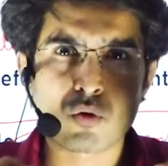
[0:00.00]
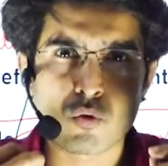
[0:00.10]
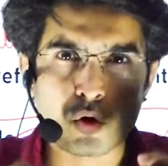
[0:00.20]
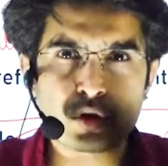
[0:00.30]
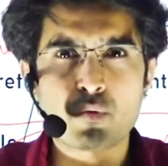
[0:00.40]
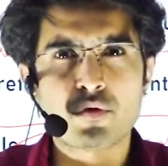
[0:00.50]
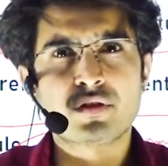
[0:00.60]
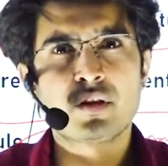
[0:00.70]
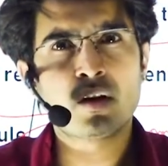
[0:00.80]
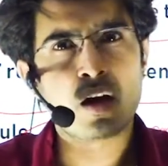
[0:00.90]

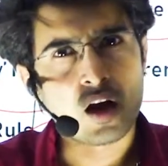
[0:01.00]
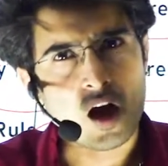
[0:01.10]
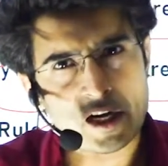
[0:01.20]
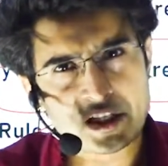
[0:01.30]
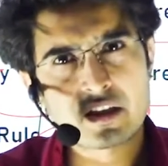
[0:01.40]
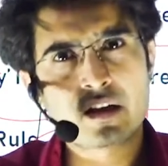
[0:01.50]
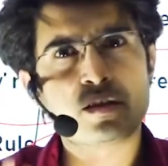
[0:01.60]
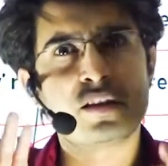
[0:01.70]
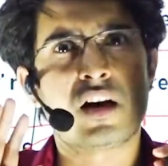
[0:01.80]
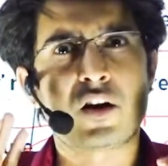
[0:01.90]
controversial
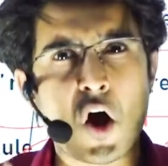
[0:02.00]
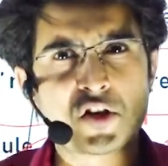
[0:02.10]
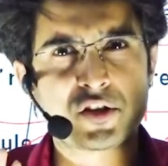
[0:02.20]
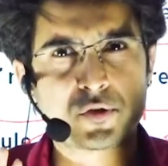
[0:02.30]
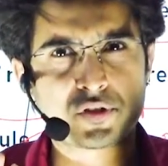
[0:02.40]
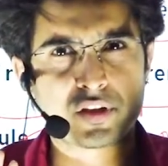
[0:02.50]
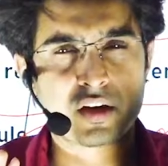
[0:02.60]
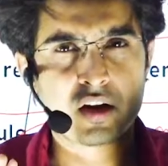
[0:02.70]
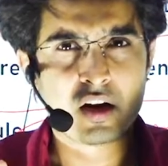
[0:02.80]
articles in our constitution.